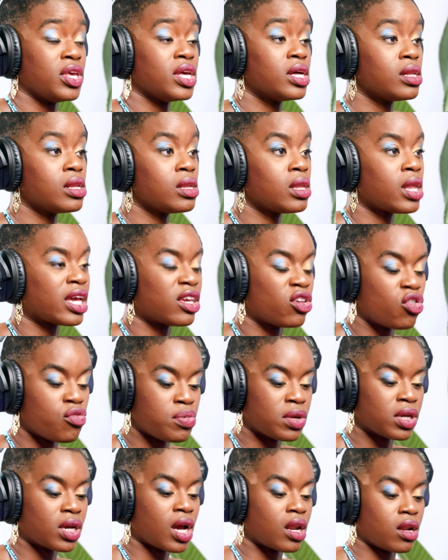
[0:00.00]
feel like you've
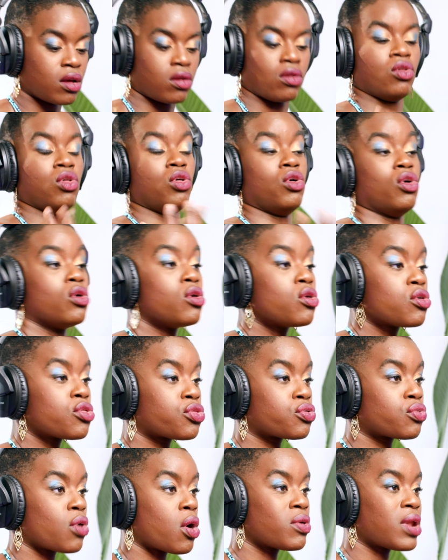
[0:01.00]
been kind of
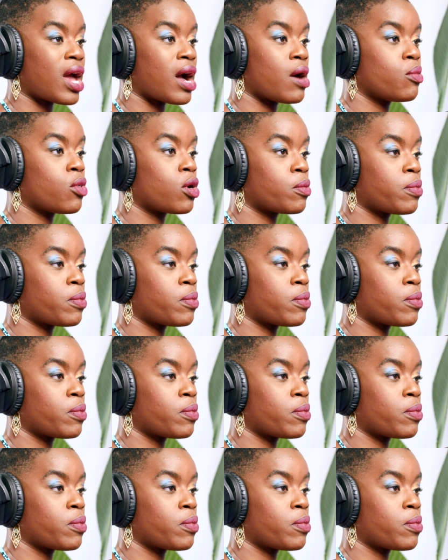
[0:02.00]
thrown out more